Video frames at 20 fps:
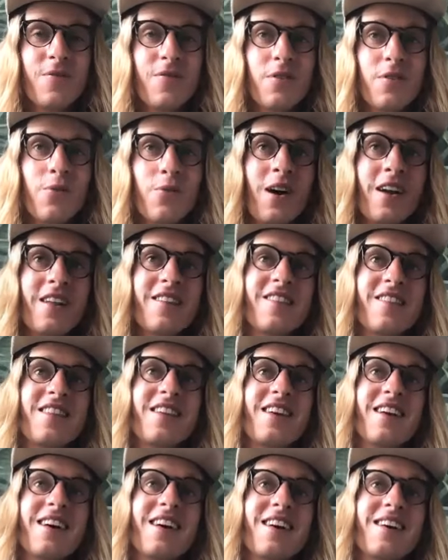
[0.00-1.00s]
What is
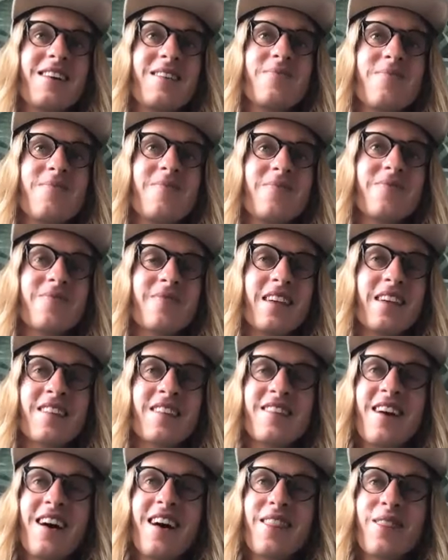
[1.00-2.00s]
the? Um, it's
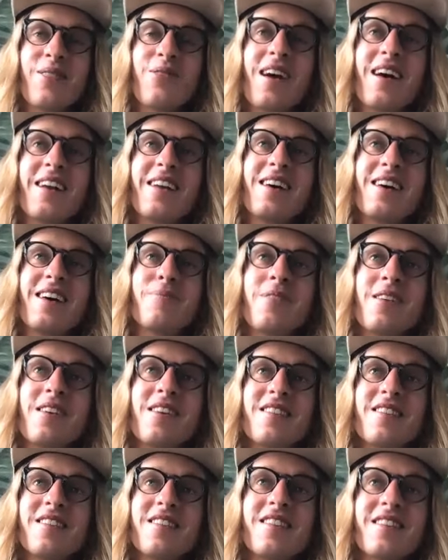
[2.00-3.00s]
not up.
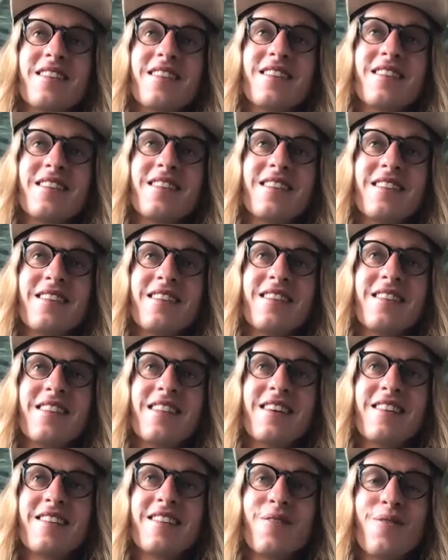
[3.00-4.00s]
There's
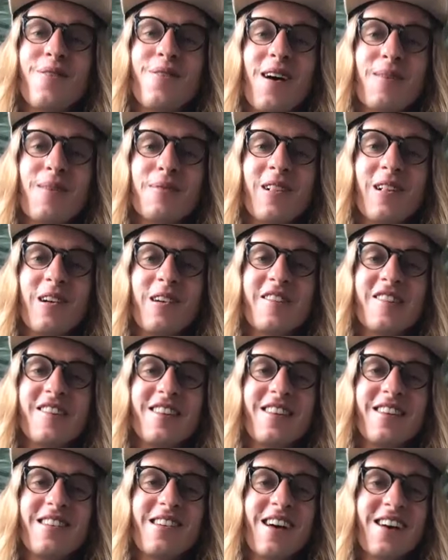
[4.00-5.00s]
there's a farm close to
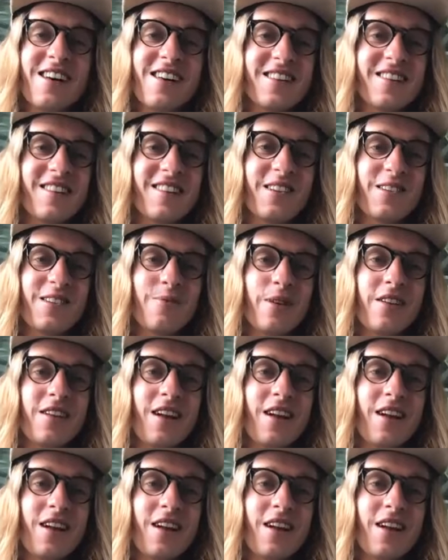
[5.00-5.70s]
you guys a little bit.